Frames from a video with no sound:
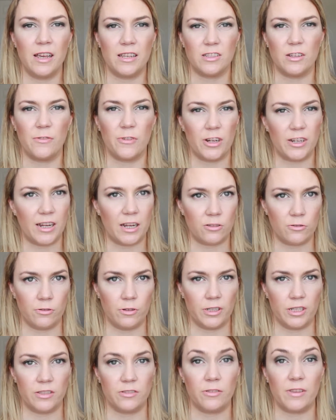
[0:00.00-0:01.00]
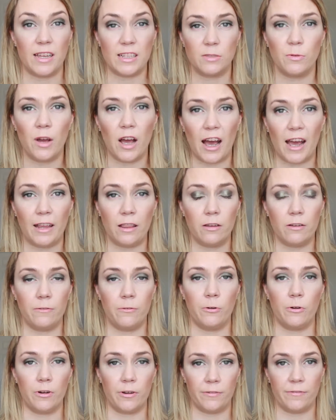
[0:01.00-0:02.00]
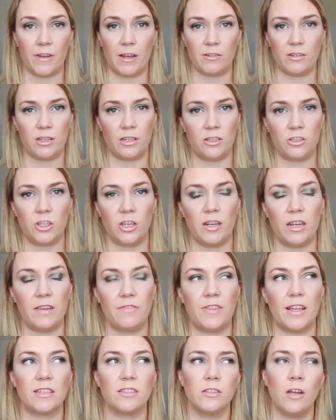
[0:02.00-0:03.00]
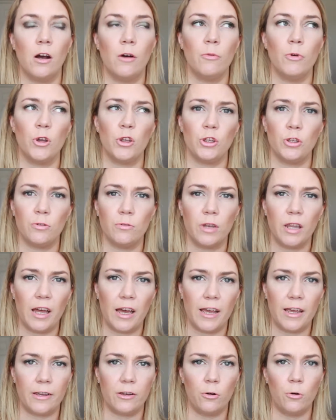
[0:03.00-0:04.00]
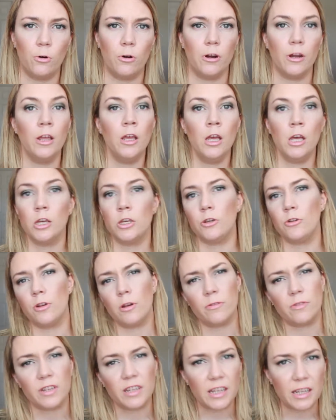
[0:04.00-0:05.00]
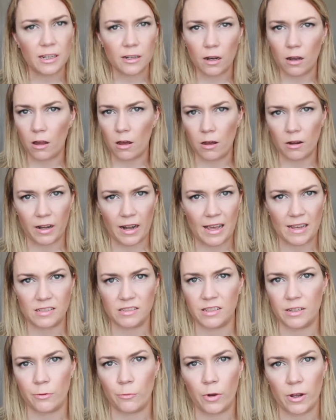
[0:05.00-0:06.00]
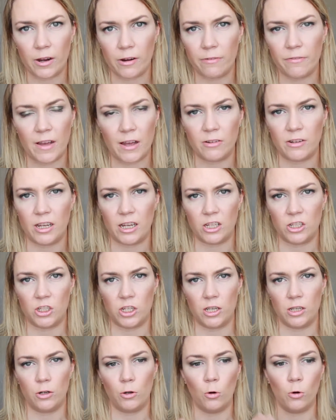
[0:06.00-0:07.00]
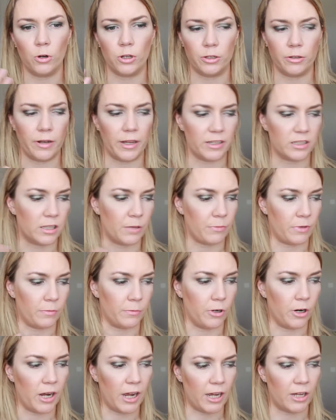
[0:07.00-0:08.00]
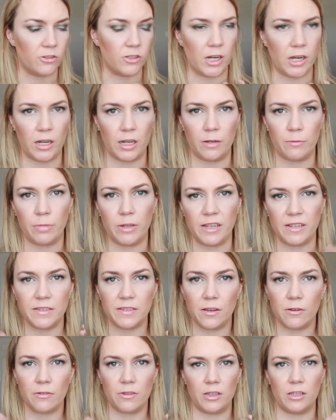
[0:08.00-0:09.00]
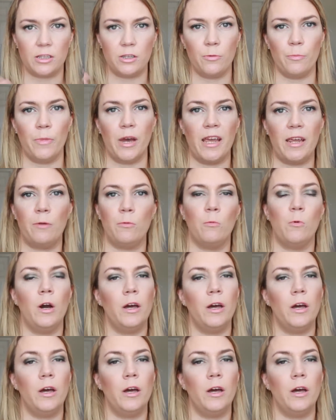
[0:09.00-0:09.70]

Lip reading: not very natural looking, so that's what I look for in a foundation. If that's not what you like, or you don't need a long-lasting wear foundation, or you like something more hydrating, please know that you might